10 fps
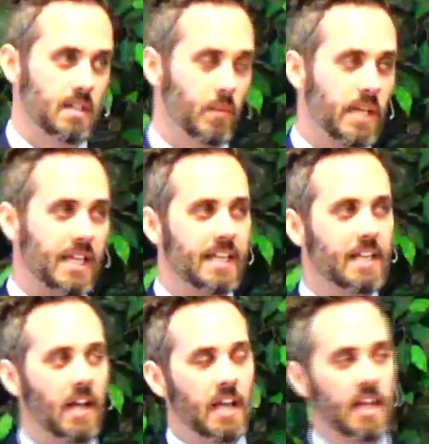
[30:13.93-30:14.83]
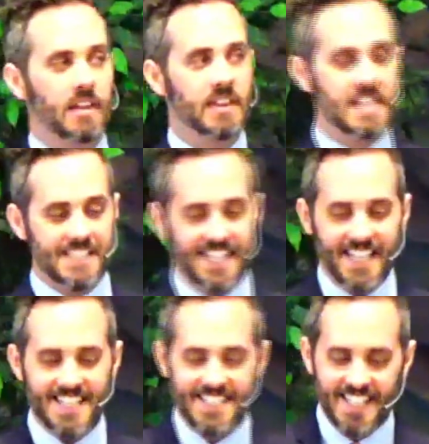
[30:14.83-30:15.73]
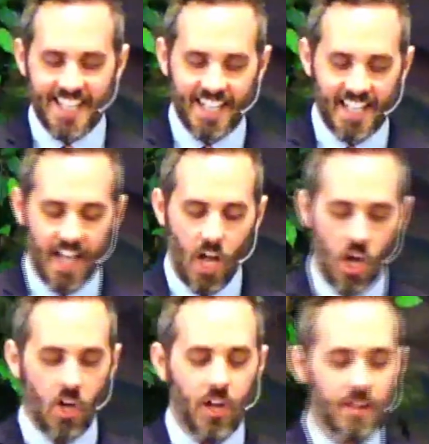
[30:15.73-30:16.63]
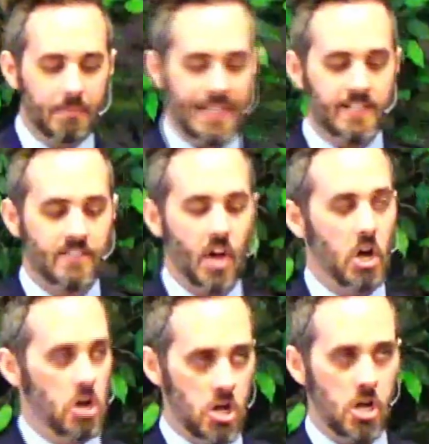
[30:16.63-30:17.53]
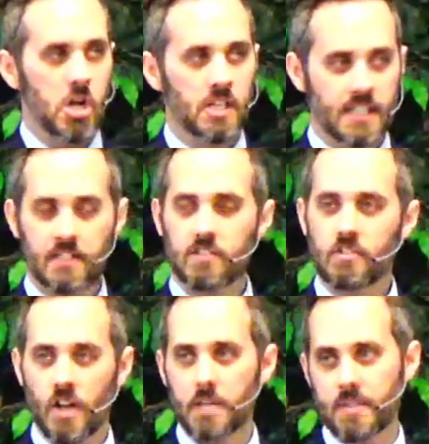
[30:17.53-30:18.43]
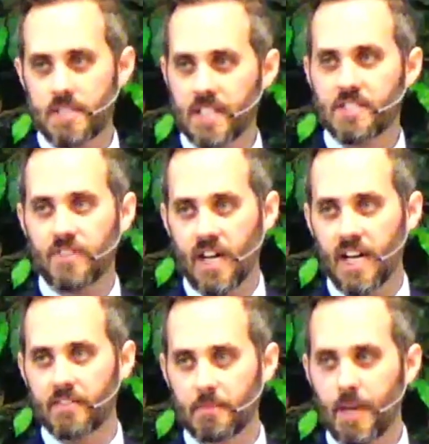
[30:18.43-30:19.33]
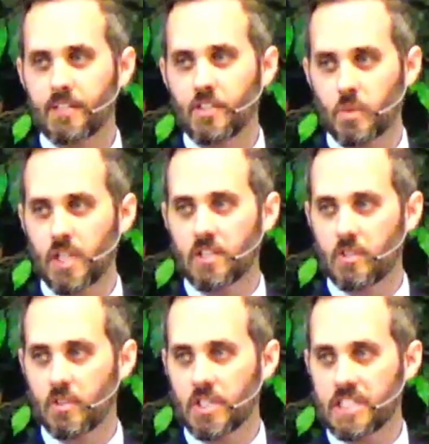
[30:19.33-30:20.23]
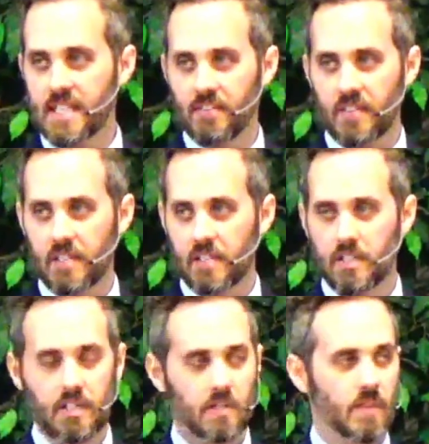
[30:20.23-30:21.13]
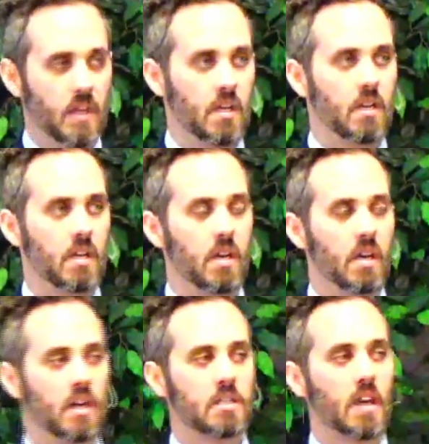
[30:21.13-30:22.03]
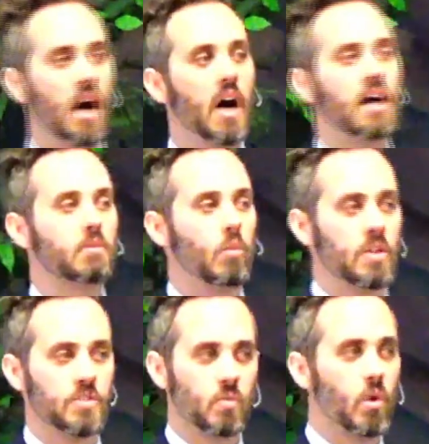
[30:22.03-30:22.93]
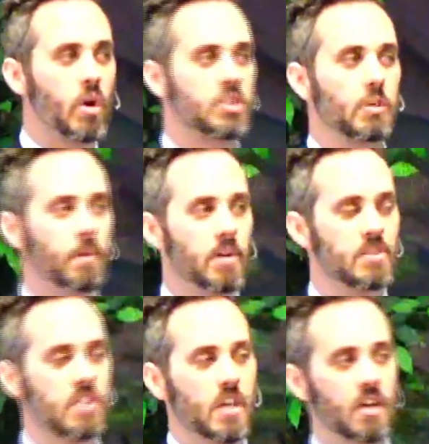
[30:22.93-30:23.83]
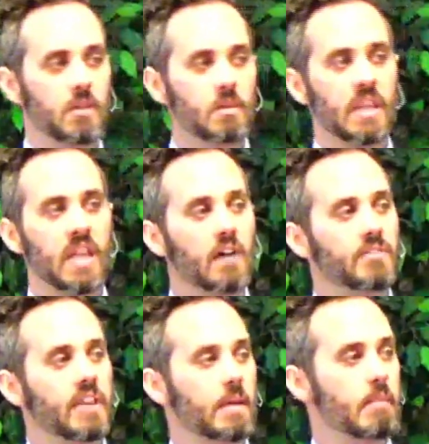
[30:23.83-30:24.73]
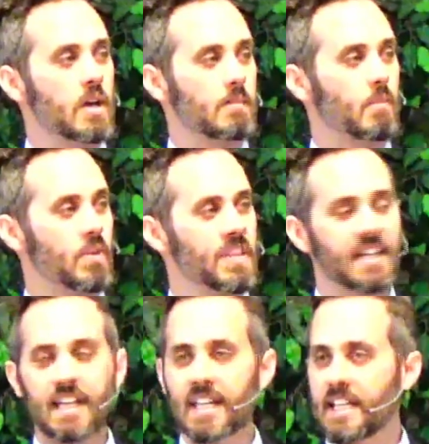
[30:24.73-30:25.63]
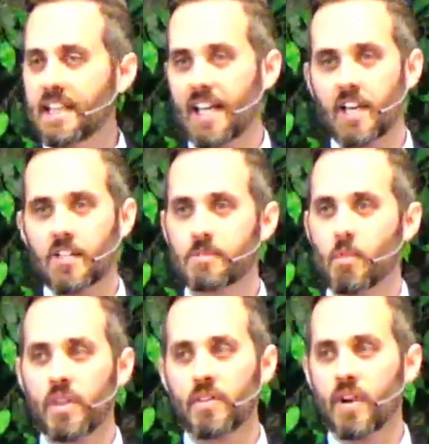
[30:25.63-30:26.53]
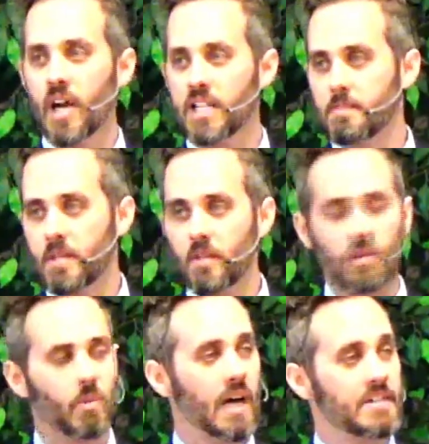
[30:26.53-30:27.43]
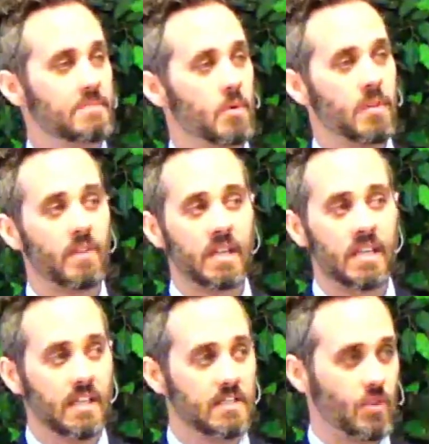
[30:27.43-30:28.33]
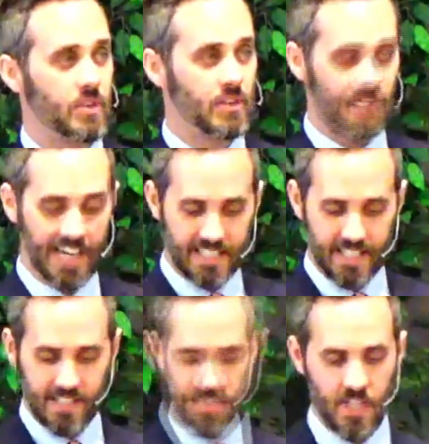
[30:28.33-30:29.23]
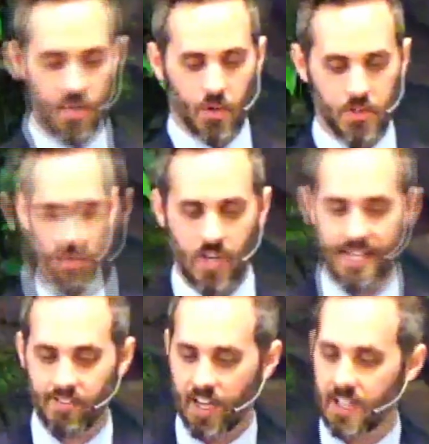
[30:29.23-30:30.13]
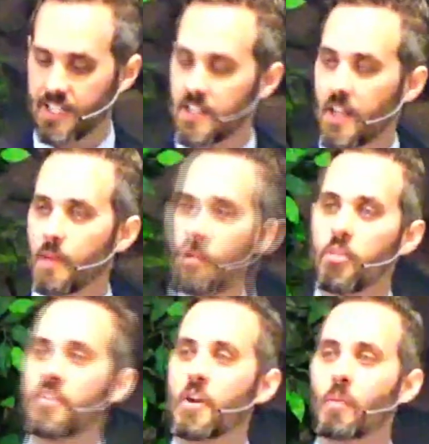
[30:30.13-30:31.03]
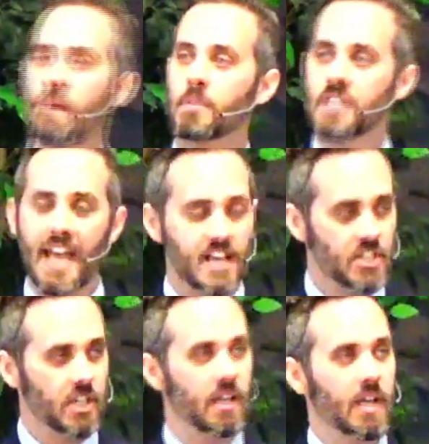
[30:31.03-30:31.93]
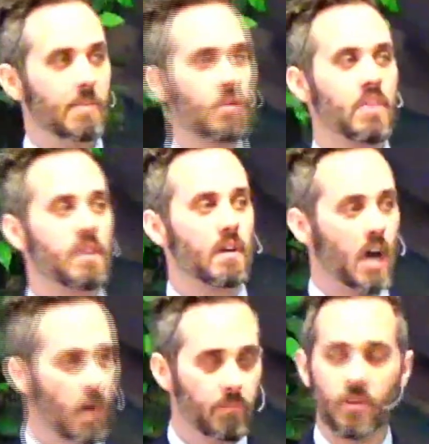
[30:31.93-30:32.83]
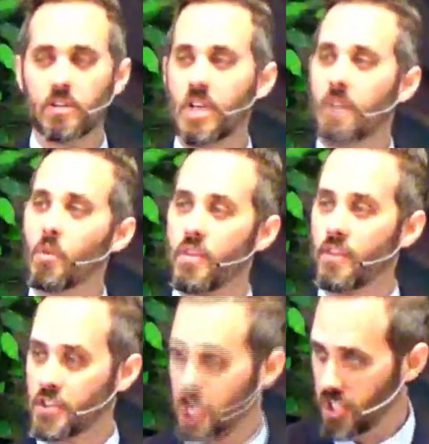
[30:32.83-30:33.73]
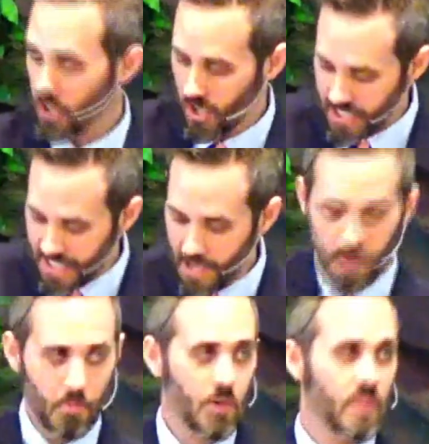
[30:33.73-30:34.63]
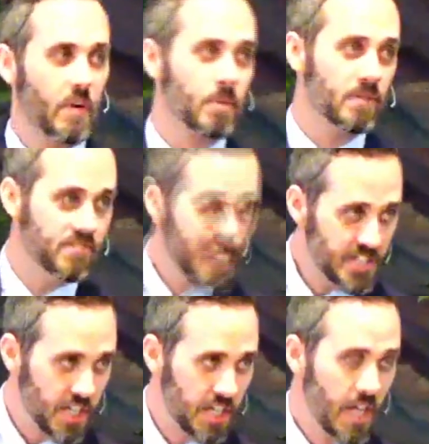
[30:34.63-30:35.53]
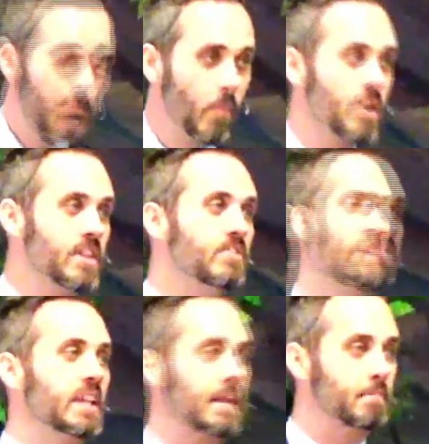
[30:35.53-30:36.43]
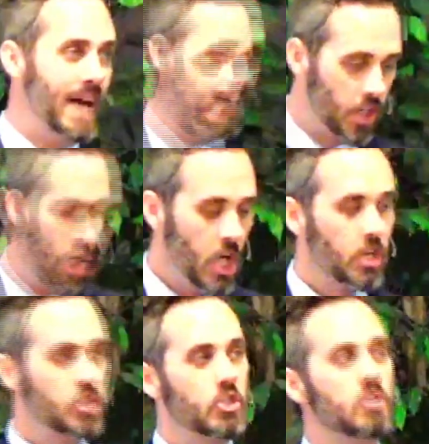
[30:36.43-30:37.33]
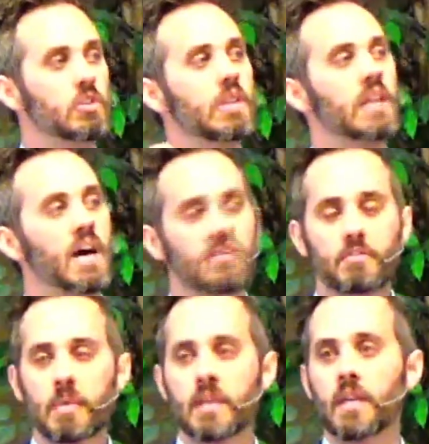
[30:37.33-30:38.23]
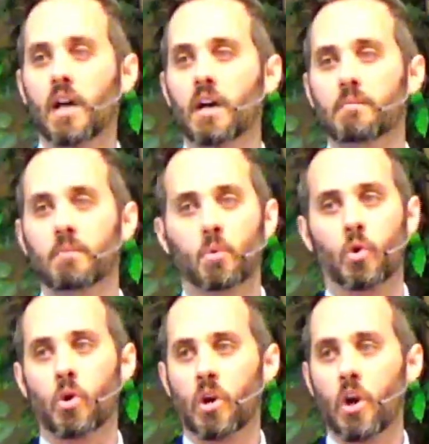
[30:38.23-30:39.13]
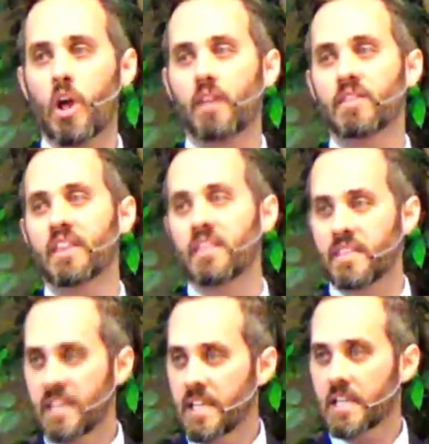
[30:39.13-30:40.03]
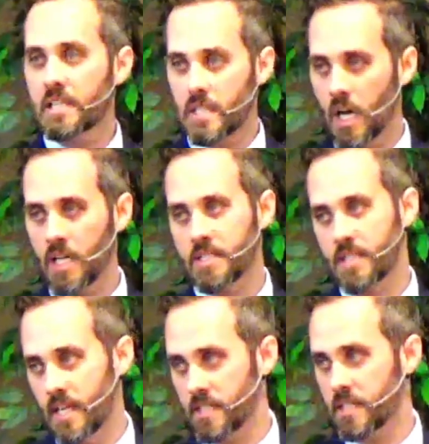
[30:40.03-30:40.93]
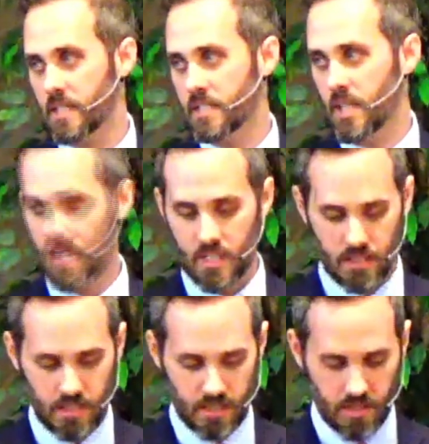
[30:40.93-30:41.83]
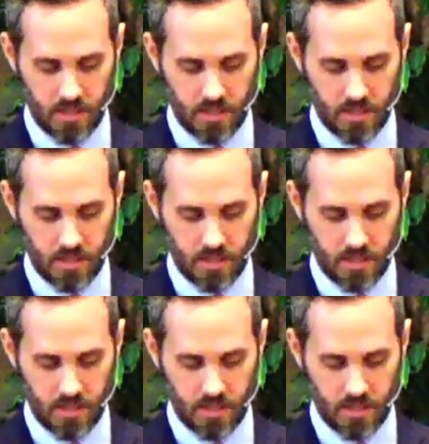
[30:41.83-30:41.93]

We can, this all means all in Deuteronomy six five and Matthew twenty-two thirty-seven. God wants worshipers who love Him more than anything else, more than their husband or their wife, more than their kids or their grandkids or their great-grandkids, more than their reputation, more than their comfort, more than their security, more than their provision, more than feeling better. Do you love me more than these, God says to us.